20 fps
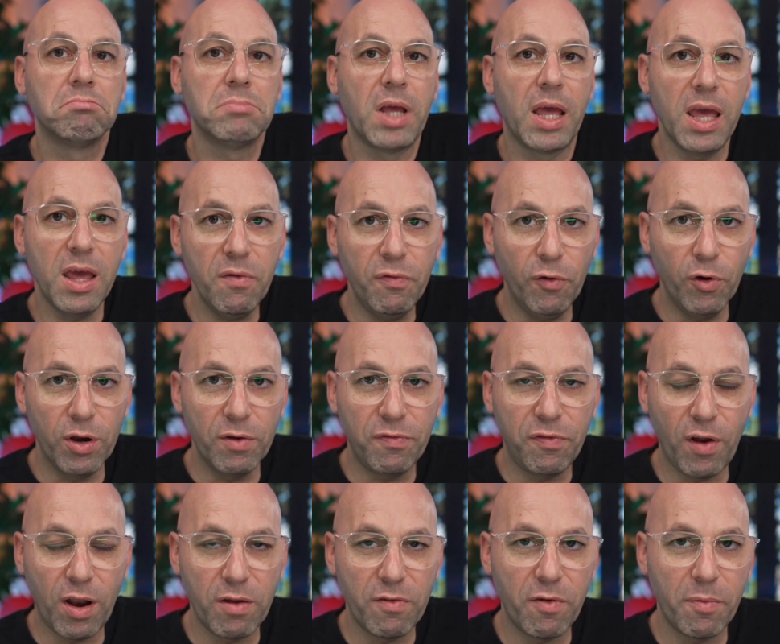If we're in
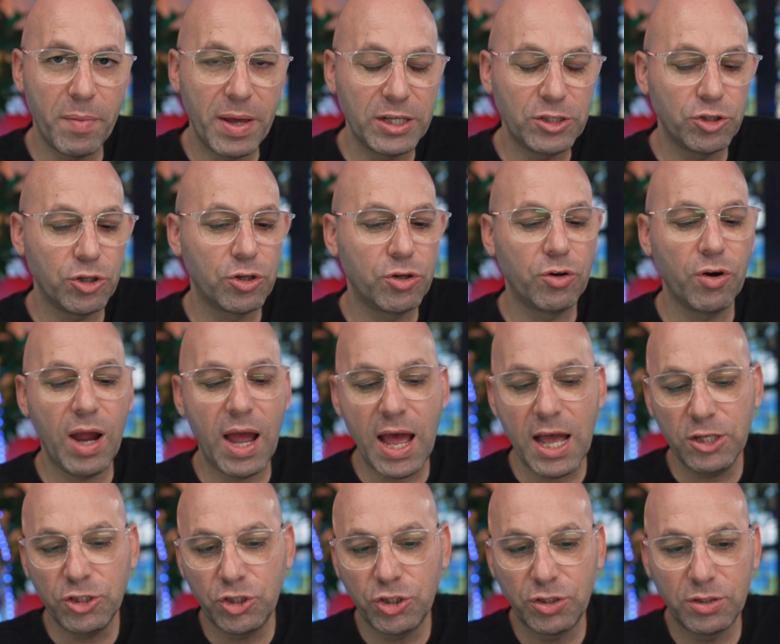front of a major
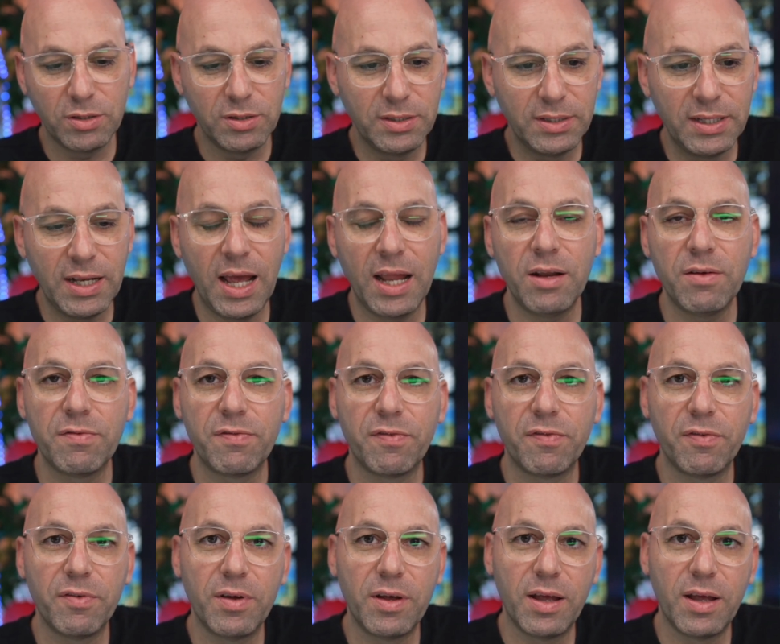crash, none of